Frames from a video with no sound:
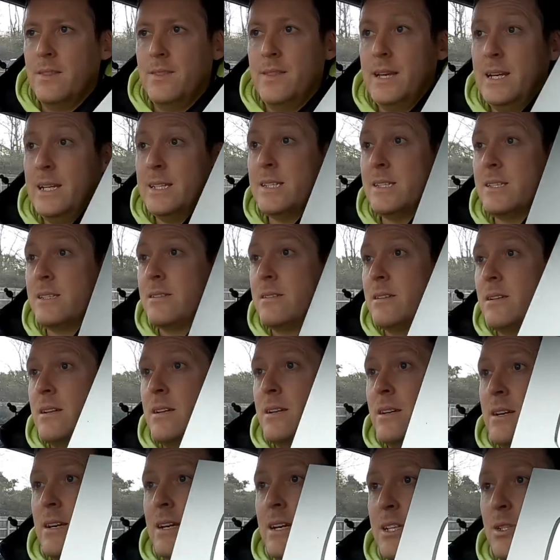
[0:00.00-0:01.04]
This
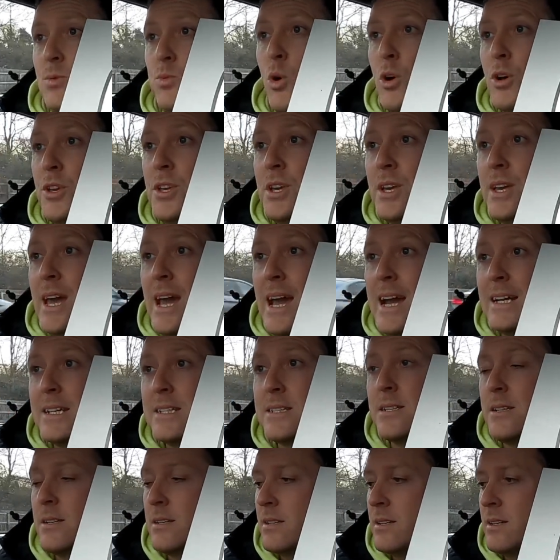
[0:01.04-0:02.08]
is what you get
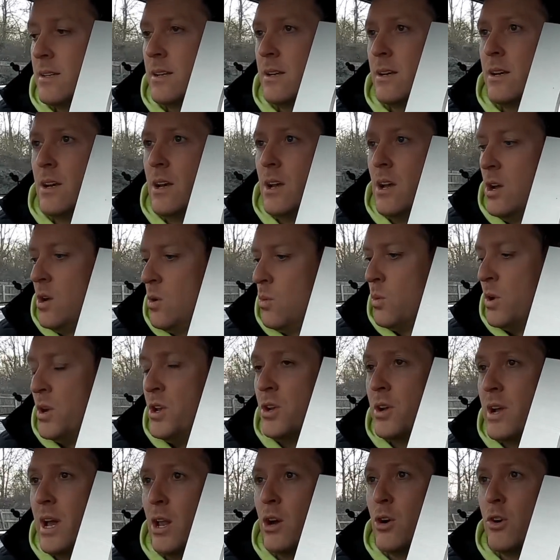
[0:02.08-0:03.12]
when
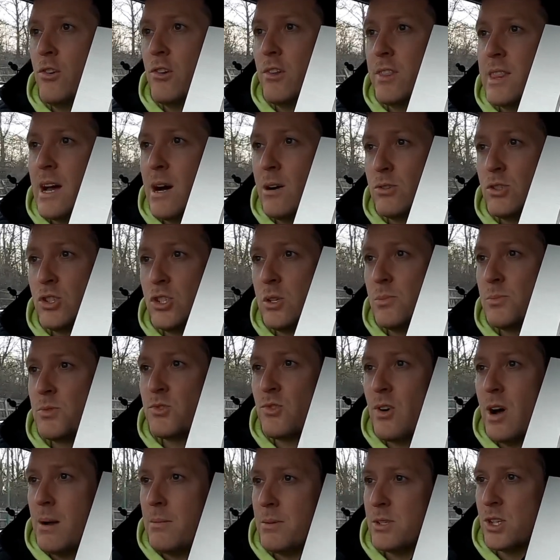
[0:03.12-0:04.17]
you get 100,000
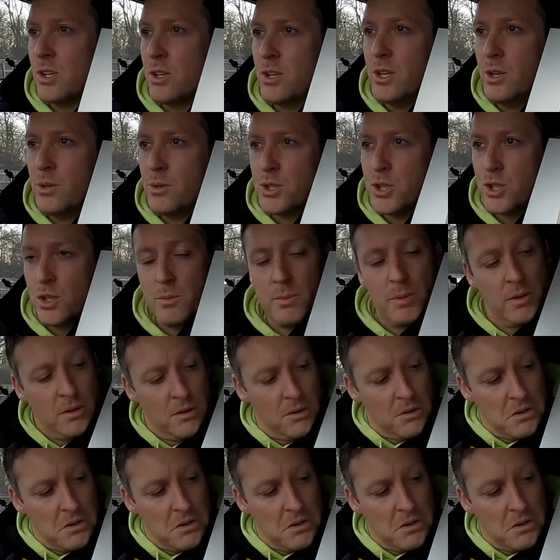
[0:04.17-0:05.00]
subscribers on YouTube.